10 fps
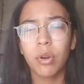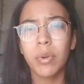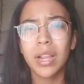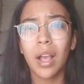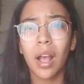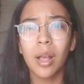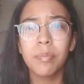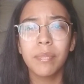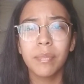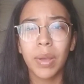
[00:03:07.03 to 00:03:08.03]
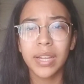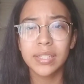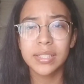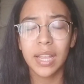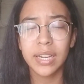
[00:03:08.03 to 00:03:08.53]
Growing up, my
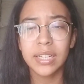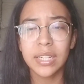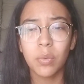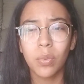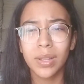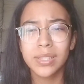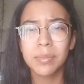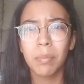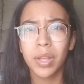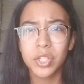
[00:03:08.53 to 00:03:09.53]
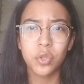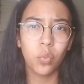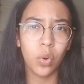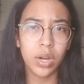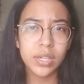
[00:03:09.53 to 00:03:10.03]
anxiety was much
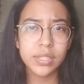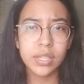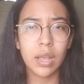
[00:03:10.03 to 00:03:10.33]
worse.